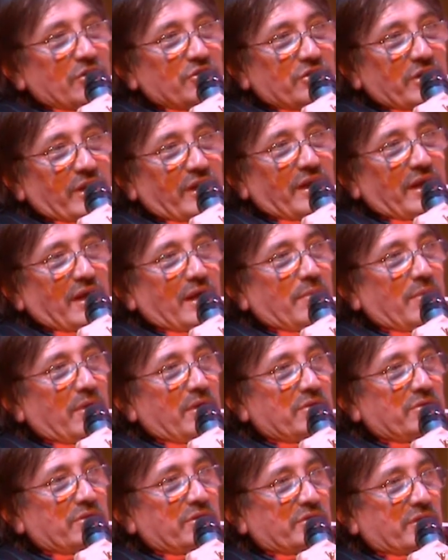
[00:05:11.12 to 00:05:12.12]
she came
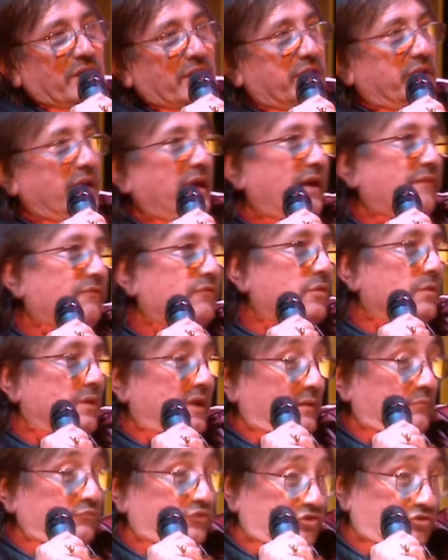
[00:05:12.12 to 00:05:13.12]
in, she said, Dave,
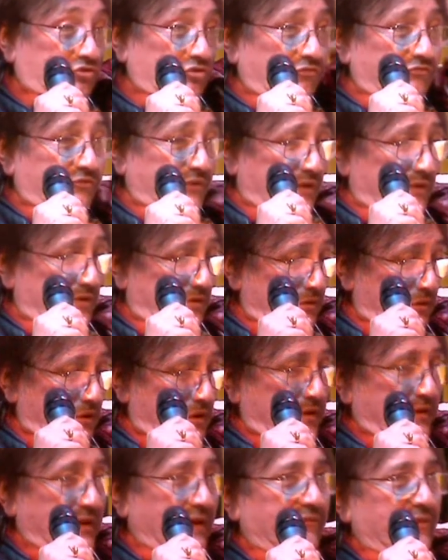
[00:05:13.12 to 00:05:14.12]
I'm scruffy,
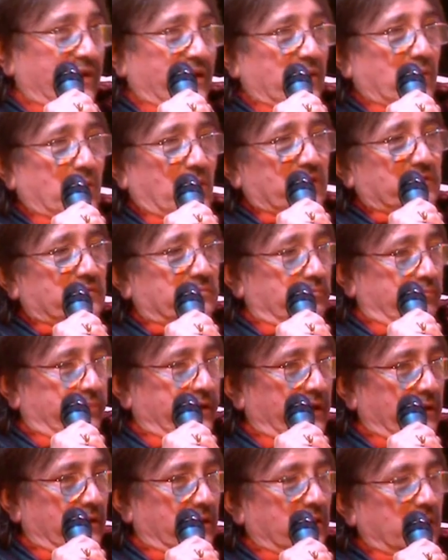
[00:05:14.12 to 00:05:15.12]
I never had a wash
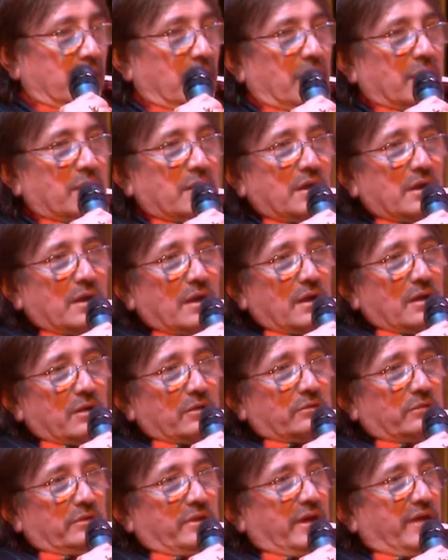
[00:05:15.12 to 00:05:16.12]
my beard and all.
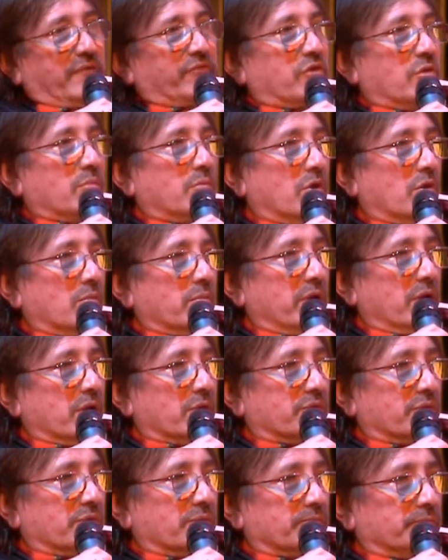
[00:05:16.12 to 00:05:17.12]
Dave, come home with
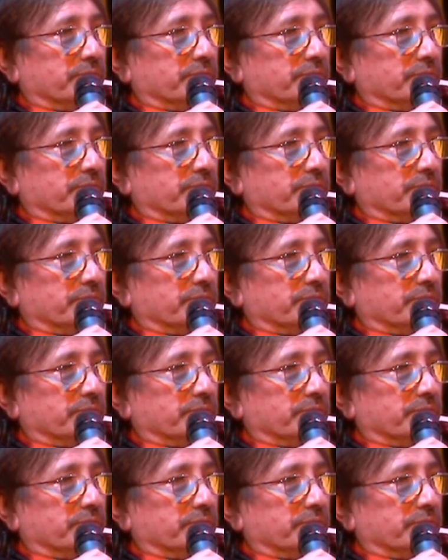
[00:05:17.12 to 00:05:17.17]
us.